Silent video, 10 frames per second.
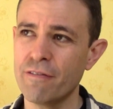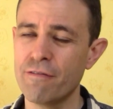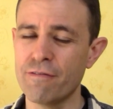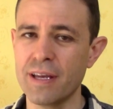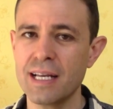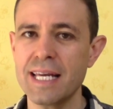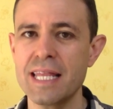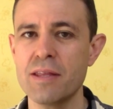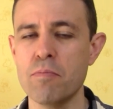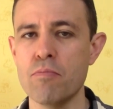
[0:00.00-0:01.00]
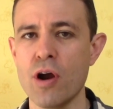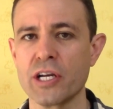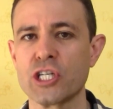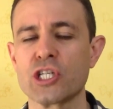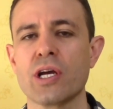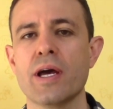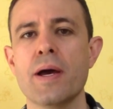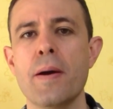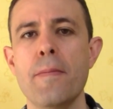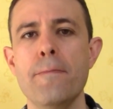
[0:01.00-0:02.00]
feeling the brush
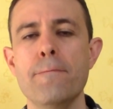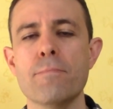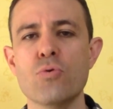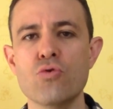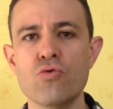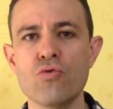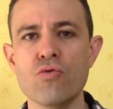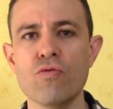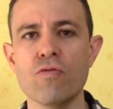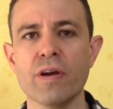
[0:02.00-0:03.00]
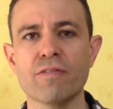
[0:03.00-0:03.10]
move